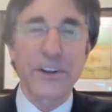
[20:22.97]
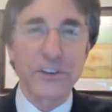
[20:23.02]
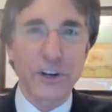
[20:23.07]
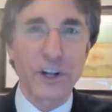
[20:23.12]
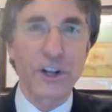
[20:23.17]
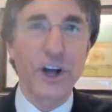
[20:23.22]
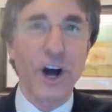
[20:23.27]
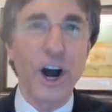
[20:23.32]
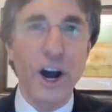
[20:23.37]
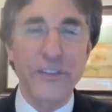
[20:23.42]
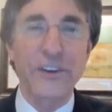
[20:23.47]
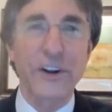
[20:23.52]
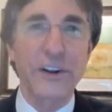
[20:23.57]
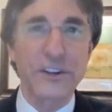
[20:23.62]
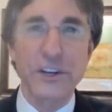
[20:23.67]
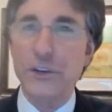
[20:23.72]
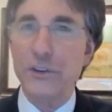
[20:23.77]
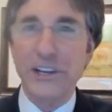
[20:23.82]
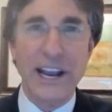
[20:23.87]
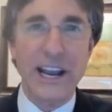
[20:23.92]
There's a law
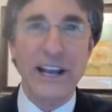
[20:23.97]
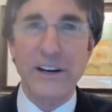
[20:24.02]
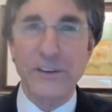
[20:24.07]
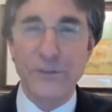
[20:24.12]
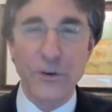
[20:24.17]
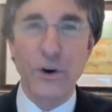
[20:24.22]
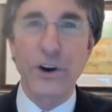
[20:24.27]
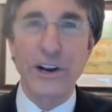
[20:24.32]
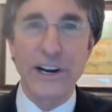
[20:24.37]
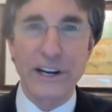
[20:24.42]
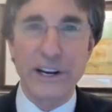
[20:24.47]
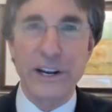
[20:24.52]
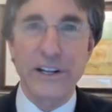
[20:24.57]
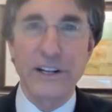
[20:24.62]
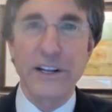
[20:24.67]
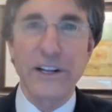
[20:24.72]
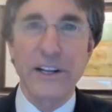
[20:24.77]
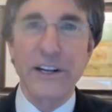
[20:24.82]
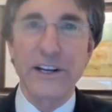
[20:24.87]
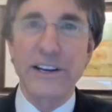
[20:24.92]
there that you can't
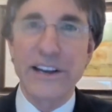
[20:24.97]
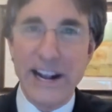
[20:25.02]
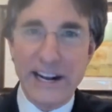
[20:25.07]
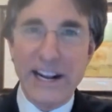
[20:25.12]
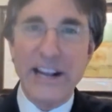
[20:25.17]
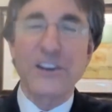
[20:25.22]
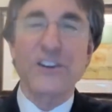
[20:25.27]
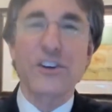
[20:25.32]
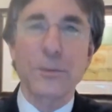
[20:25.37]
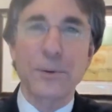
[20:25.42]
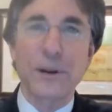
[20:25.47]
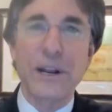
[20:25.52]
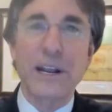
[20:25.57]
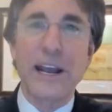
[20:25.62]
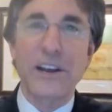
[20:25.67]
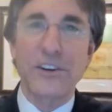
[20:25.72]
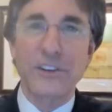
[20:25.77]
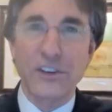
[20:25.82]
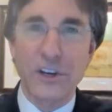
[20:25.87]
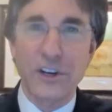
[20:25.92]
avoid. Negative
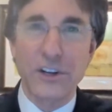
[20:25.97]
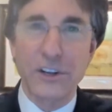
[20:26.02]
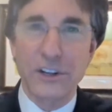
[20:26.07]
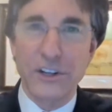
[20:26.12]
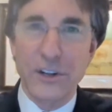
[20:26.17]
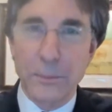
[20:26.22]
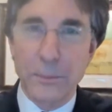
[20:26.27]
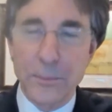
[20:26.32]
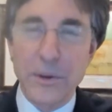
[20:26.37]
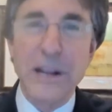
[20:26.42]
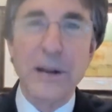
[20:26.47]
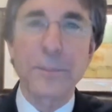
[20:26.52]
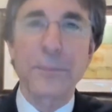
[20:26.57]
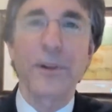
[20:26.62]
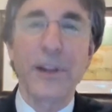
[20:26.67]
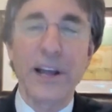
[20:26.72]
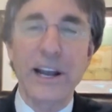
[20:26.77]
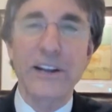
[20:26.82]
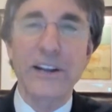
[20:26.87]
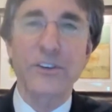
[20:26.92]
entropy has to be
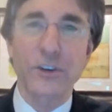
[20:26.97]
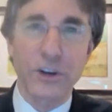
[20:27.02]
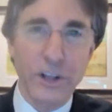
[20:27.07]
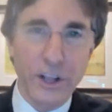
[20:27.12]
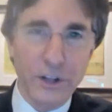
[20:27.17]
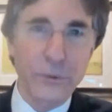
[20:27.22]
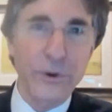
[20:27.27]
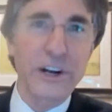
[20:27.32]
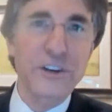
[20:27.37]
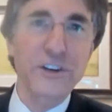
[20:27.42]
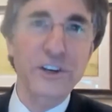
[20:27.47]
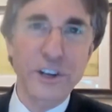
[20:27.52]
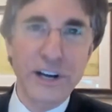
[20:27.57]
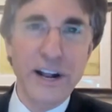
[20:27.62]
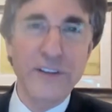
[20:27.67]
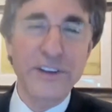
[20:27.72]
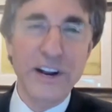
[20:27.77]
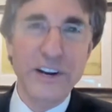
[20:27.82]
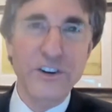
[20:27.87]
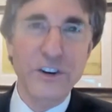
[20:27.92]
in place, or otherwise you're
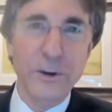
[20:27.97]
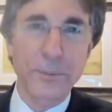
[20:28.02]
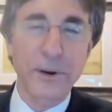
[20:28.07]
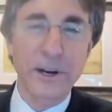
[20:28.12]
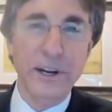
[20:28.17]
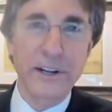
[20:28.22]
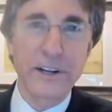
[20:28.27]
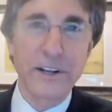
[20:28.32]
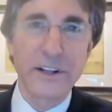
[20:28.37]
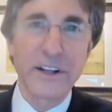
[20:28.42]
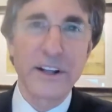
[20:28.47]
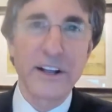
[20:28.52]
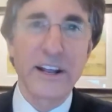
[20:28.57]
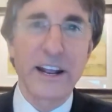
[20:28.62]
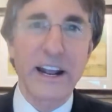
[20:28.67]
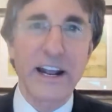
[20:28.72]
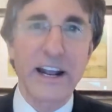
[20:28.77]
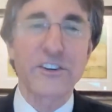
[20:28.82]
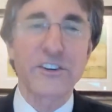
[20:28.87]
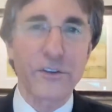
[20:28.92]
going to have entropy.
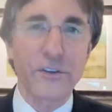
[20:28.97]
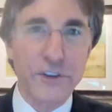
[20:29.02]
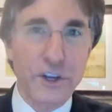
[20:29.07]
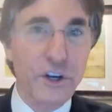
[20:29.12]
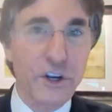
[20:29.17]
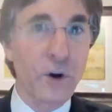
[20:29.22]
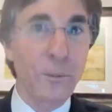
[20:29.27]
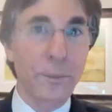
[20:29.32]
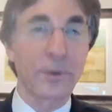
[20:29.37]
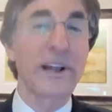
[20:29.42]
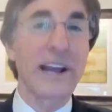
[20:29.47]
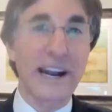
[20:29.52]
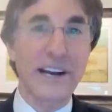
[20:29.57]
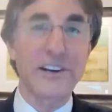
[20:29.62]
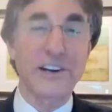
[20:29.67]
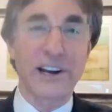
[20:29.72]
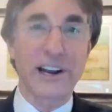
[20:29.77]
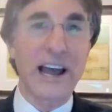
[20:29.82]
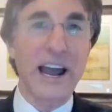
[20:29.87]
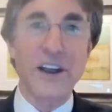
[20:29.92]
And so if you don't
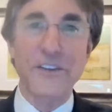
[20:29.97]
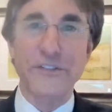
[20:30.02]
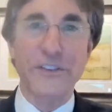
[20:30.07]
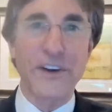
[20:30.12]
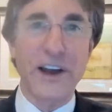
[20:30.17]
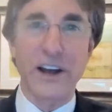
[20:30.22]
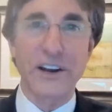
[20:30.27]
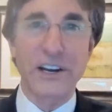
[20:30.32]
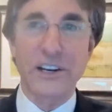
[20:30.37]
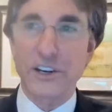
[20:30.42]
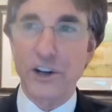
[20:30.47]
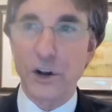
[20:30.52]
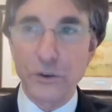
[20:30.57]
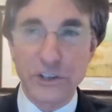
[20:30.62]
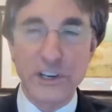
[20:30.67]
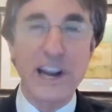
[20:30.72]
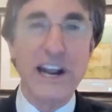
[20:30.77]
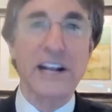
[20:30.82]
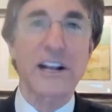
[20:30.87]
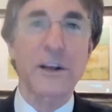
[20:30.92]
plan your life out and
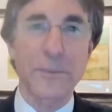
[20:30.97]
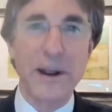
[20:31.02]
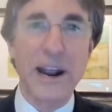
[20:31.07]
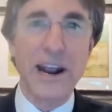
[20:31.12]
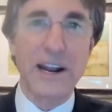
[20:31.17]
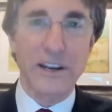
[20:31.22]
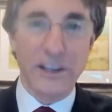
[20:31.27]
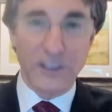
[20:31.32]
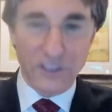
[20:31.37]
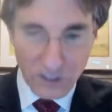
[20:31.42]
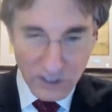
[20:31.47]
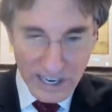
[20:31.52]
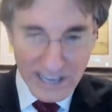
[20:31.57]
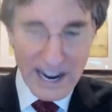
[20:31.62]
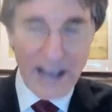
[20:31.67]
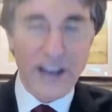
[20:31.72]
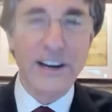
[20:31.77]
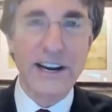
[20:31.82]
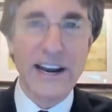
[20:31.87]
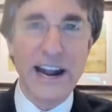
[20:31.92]
don't take command and
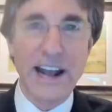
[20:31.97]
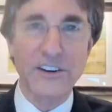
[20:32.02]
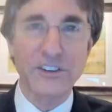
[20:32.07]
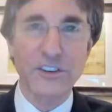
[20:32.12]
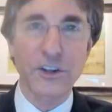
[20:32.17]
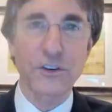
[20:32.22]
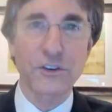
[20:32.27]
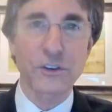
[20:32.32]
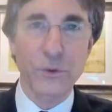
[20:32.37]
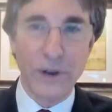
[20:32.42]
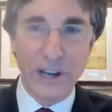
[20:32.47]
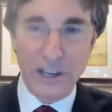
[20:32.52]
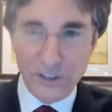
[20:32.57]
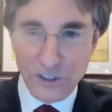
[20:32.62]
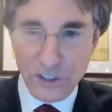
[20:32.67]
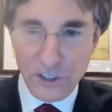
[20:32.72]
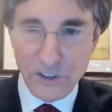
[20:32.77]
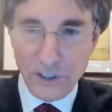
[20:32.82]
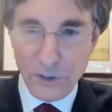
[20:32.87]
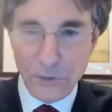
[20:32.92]
sit down and ask those
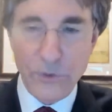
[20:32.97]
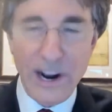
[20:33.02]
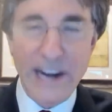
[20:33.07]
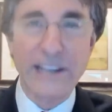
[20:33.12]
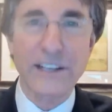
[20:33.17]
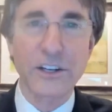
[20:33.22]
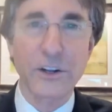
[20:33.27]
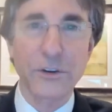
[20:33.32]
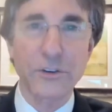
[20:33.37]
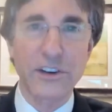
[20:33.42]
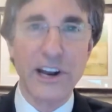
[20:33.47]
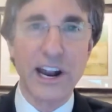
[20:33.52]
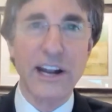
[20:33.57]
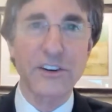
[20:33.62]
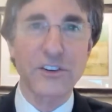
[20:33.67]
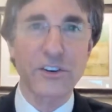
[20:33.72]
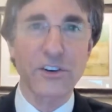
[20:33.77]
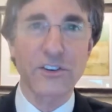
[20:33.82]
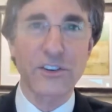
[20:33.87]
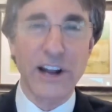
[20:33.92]
questions and write those
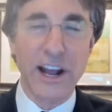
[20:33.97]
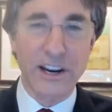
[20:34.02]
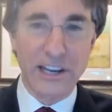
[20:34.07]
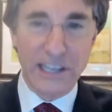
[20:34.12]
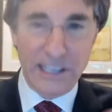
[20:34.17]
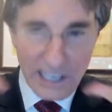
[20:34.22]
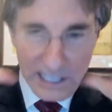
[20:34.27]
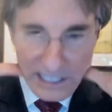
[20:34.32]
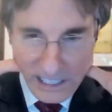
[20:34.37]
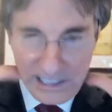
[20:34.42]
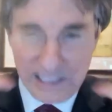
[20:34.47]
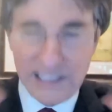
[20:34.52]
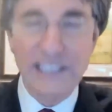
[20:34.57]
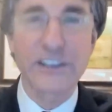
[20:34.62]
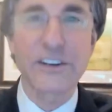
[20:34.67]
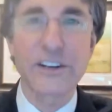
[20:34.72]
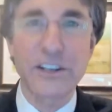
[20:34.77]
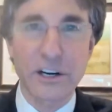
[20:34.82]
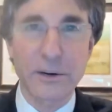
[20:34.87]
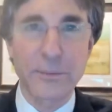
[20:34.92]
answers down and get
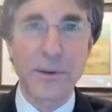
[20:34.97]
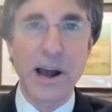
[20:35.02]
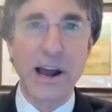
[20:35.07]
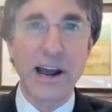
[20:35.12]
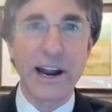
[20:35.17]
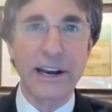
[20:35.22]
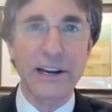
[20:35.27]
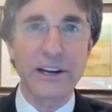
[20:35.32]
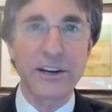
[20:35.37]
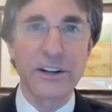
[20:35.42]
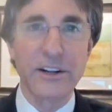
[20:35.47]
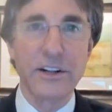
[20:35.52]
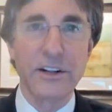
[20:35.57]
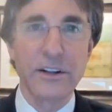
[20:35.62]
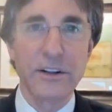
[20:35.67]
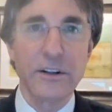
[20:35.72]
clear in your mind,